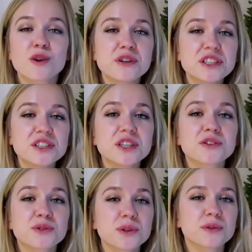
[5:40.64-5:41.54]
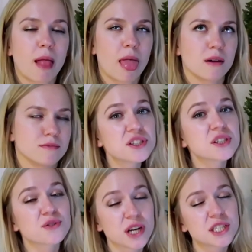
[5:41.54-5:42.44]
Originally,
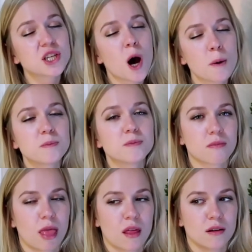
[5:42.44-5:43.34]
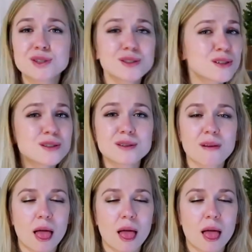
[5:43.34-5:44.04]
originally Grace Hop introduces